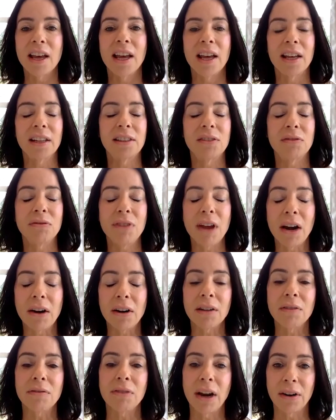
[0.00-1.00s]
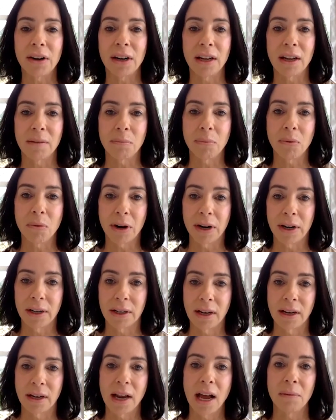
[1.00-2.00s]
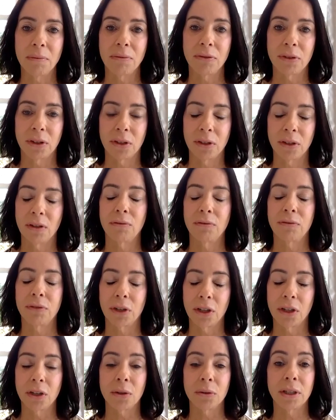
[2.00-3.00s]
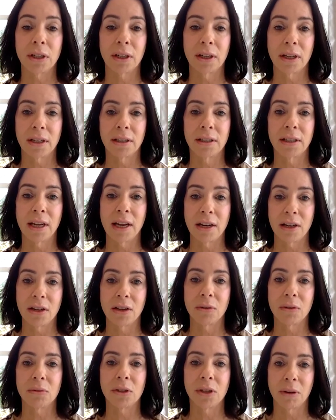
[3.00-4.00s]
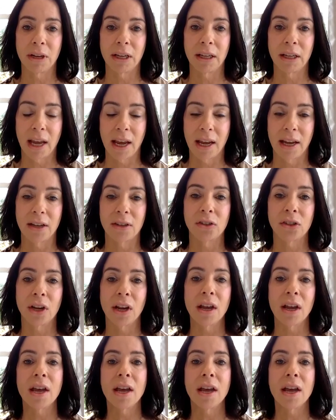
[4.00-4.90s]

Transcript: it's very, very important and helpful for you to continue to engage